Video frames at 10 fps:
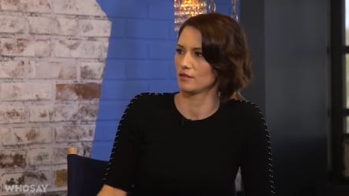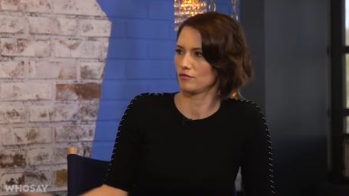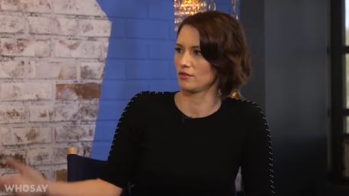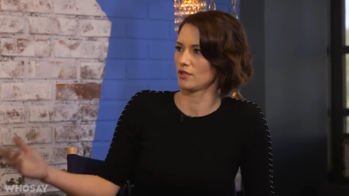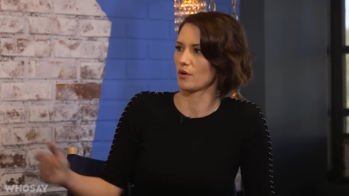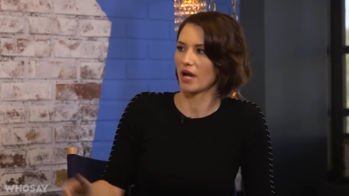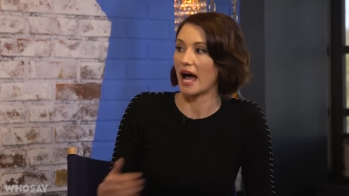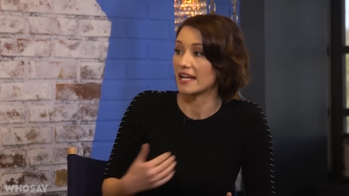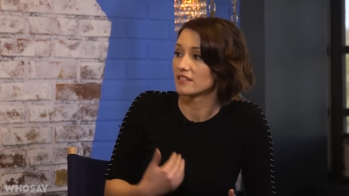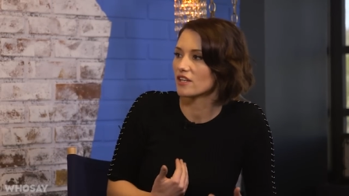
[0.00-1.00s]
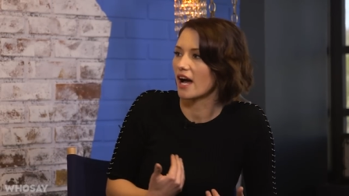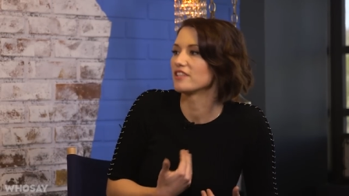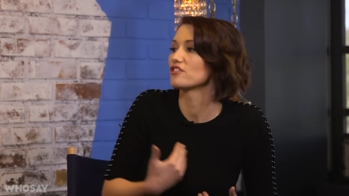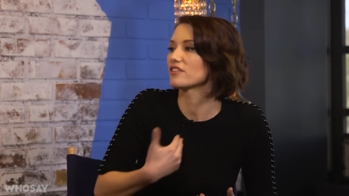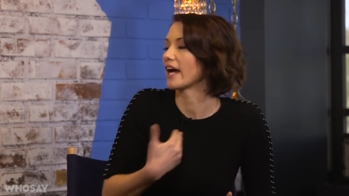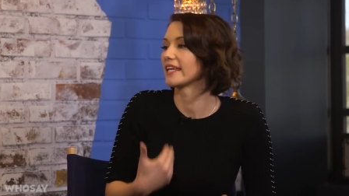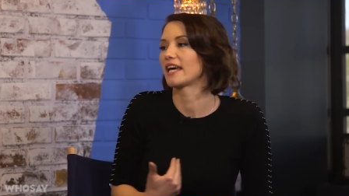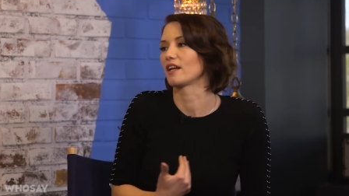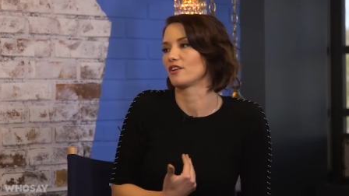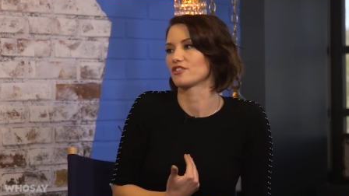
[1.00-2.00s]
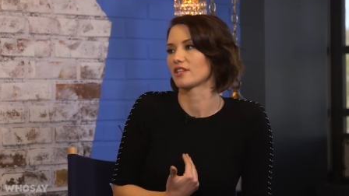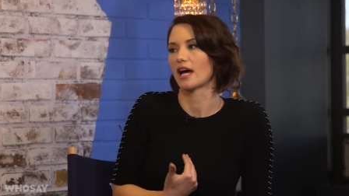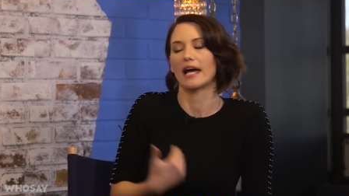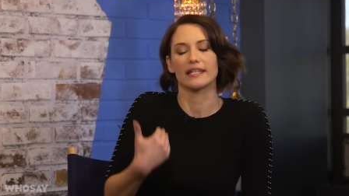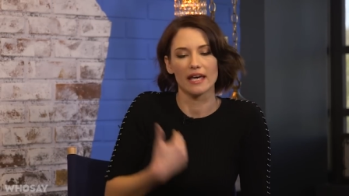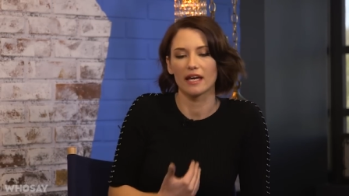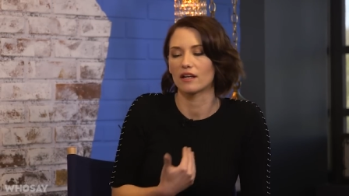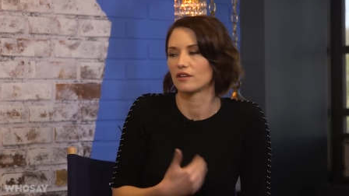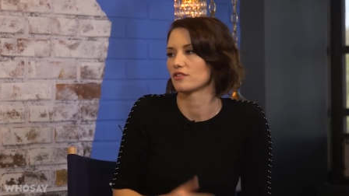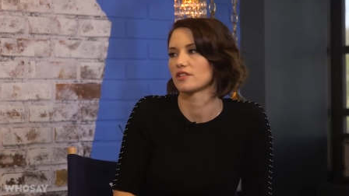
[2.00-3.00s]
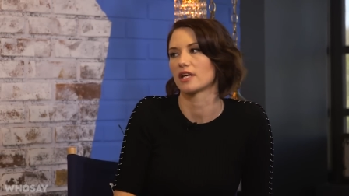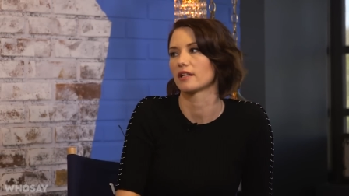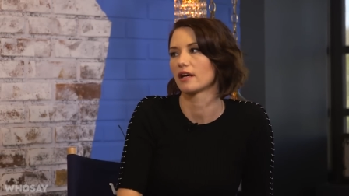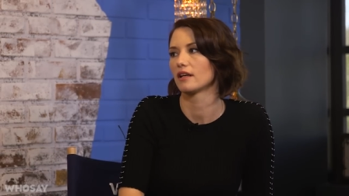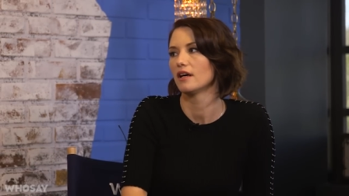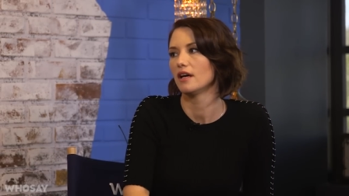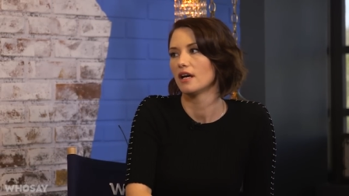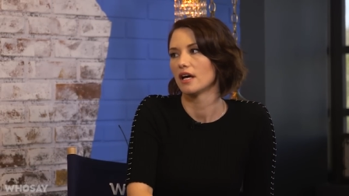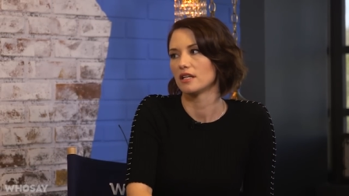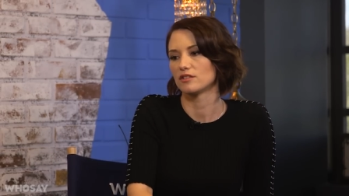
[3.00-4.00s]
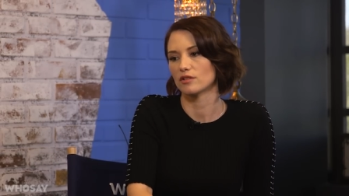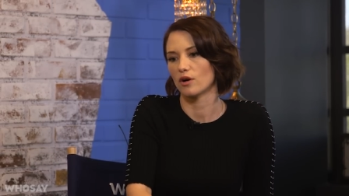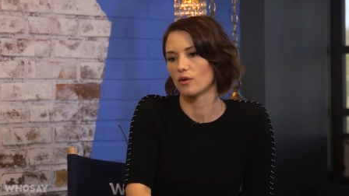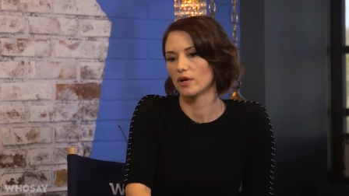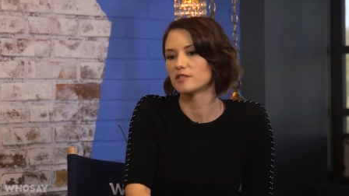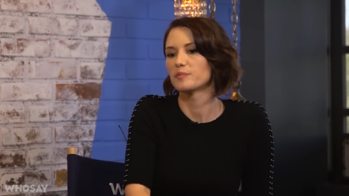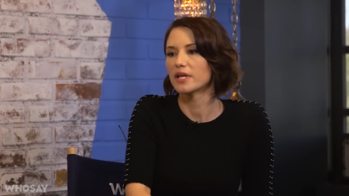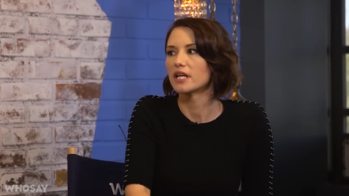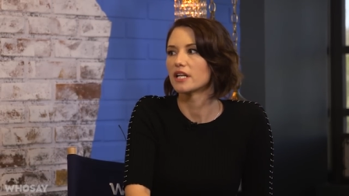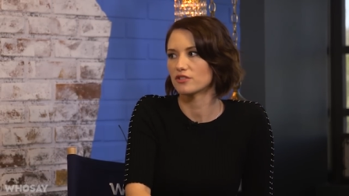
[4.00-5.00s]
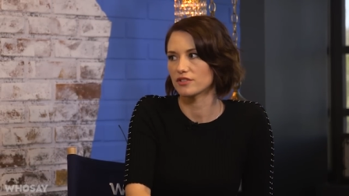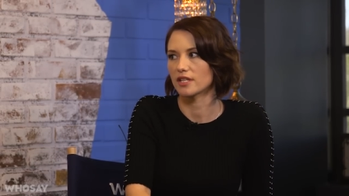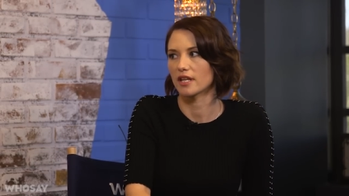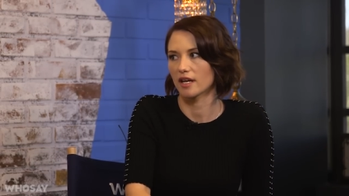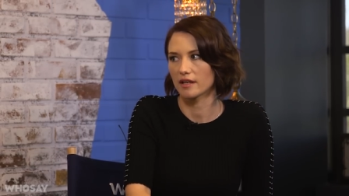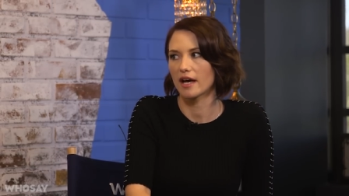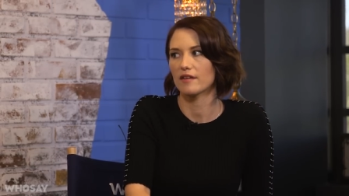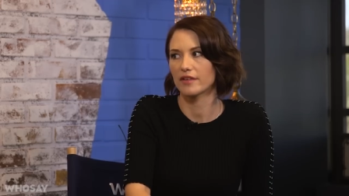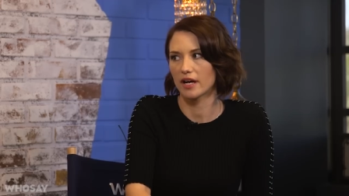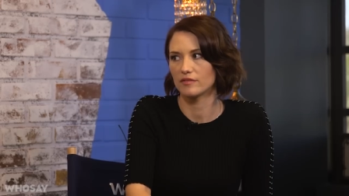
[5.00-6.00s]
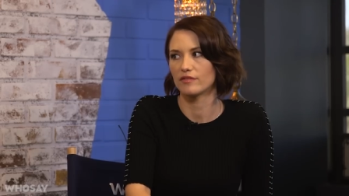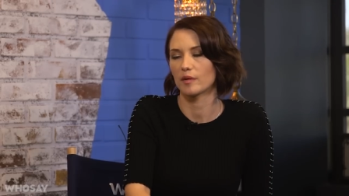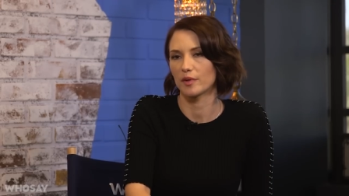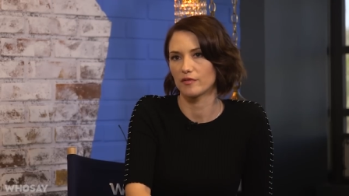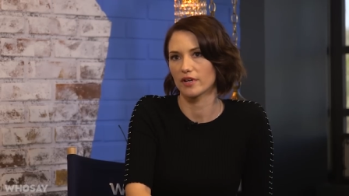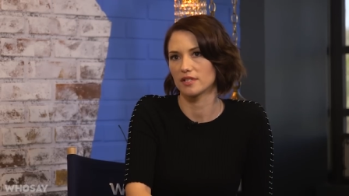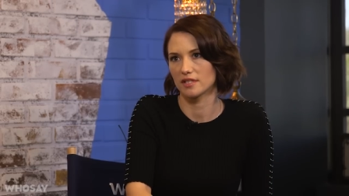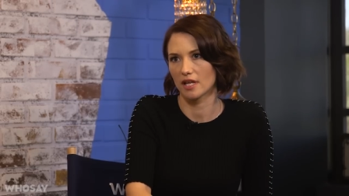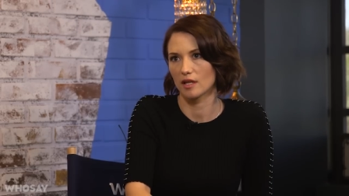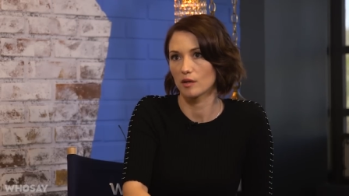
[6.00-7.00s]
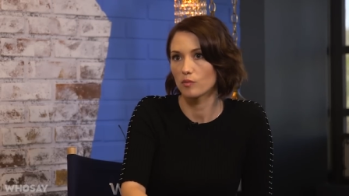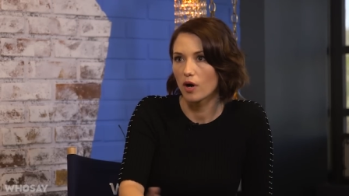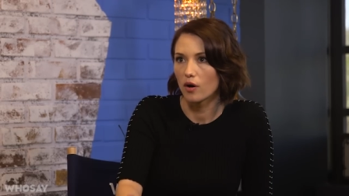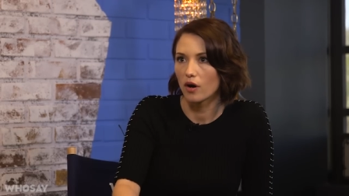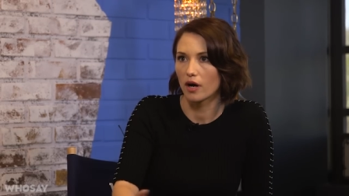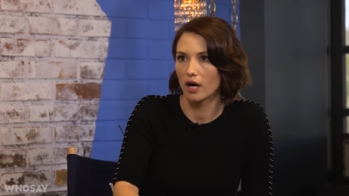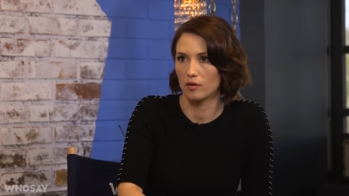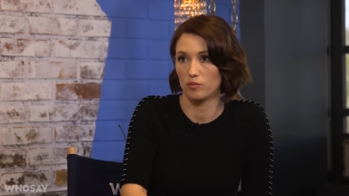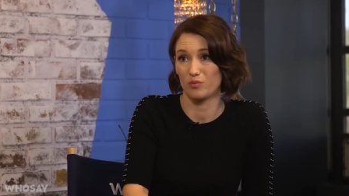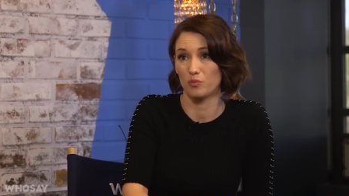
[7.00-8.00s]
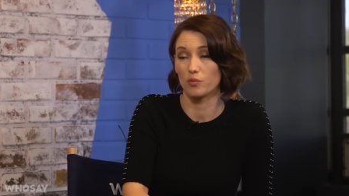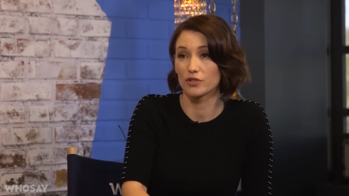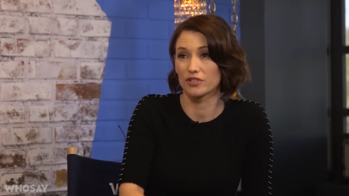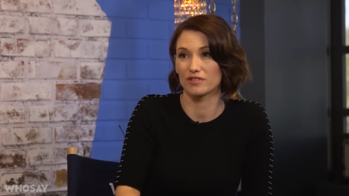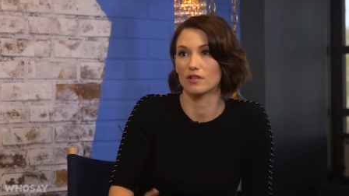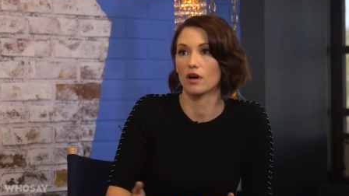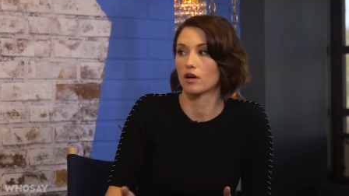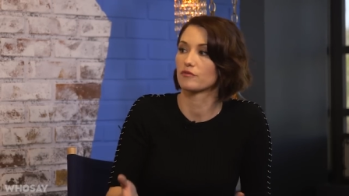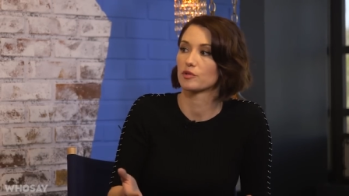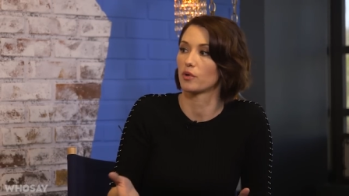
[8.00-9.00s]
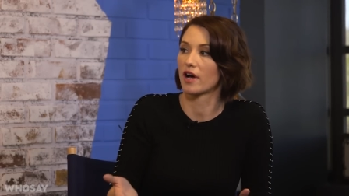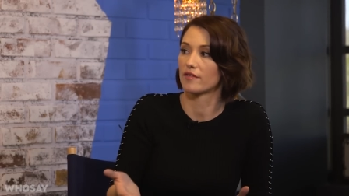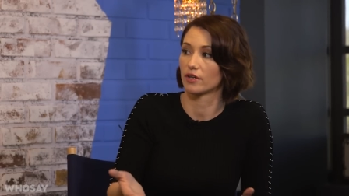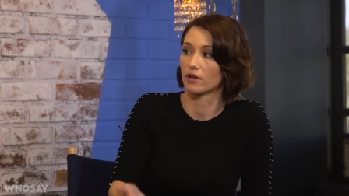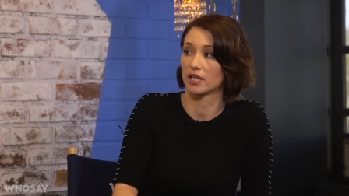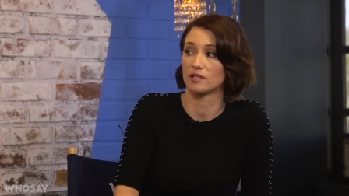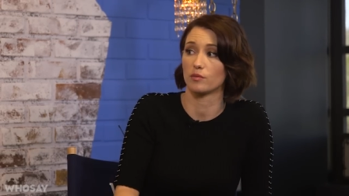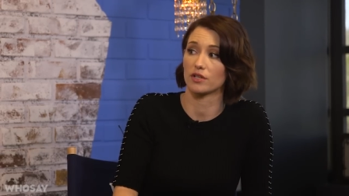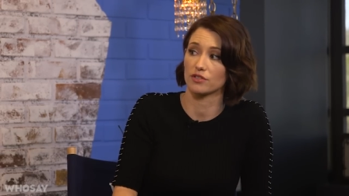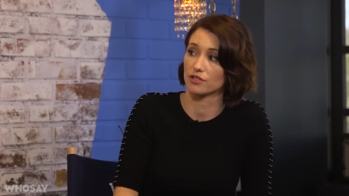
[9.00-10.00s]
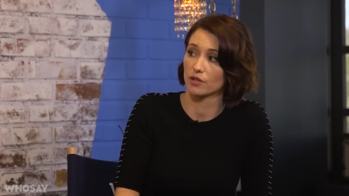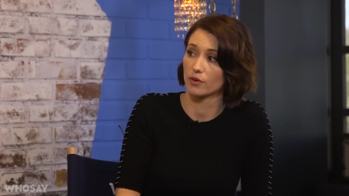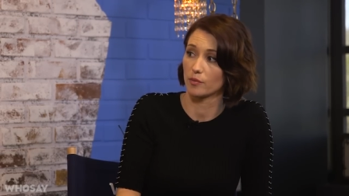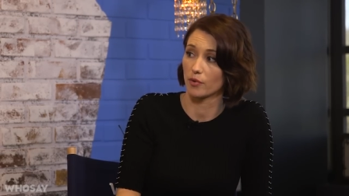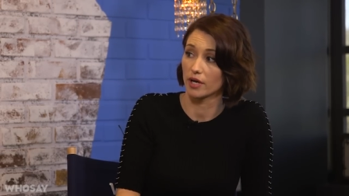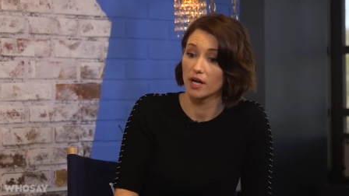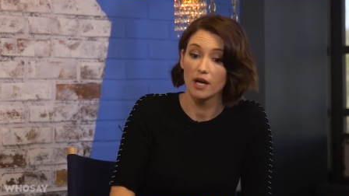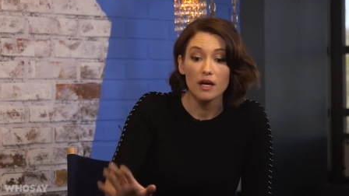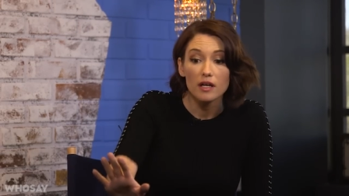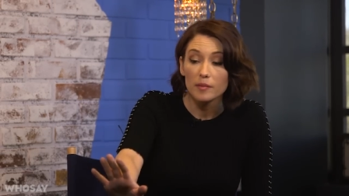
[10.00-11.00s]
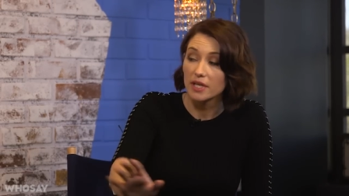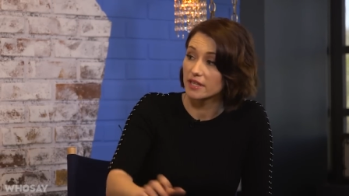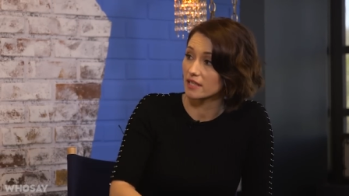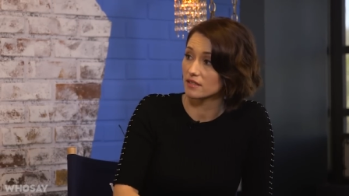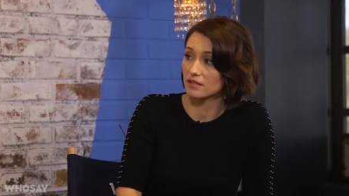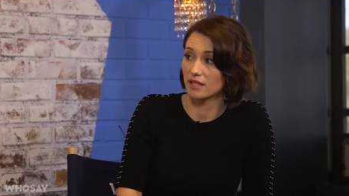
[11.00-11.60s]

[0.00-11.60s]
right. go to? I I just yeah, I can't can understand. I yeah. can't understand that. Yeah. And so it's been an interesting thing. I have had family and friends say like, well, we're just not comfortable having our kids watch the show anymore. I'm like, that's